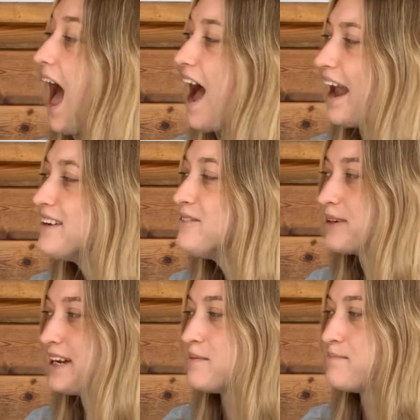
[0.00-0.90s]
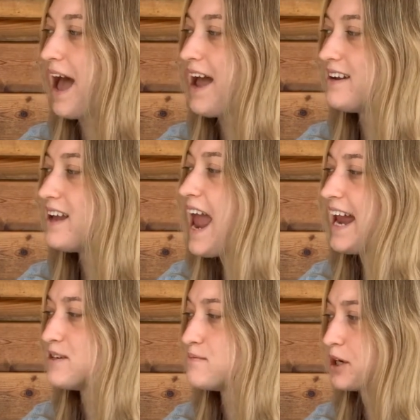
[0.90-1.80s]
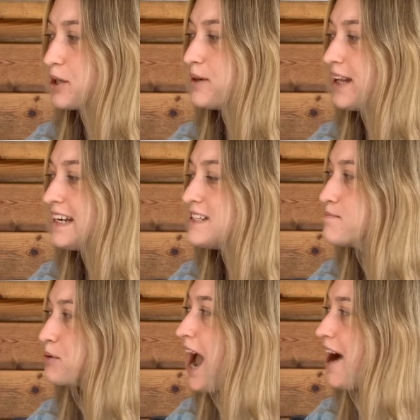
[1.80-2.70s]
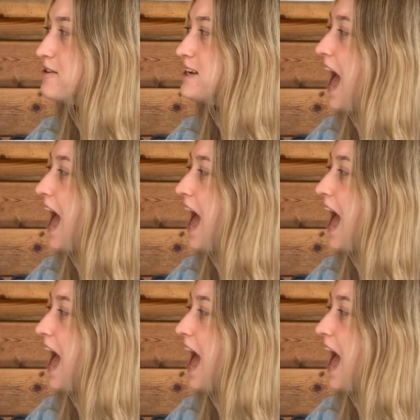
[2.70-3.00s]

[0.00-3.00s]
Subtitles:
I can read in bed and in purple and in brown.